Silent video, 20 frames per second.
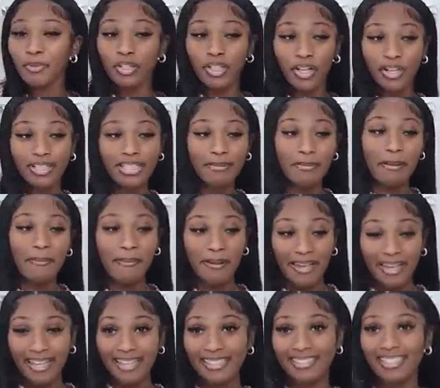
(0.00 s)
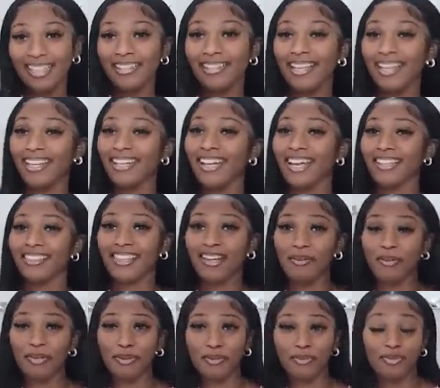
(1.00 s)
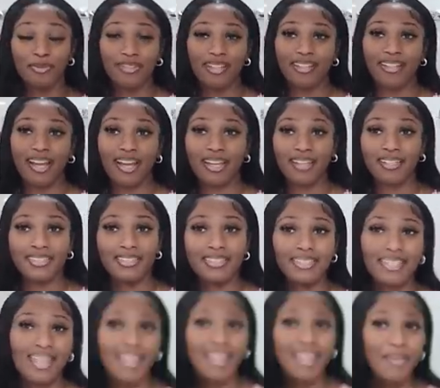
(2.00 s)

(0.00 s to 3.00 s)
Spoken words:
we're gonna go take my pics and then I think we're gonna call it a night, because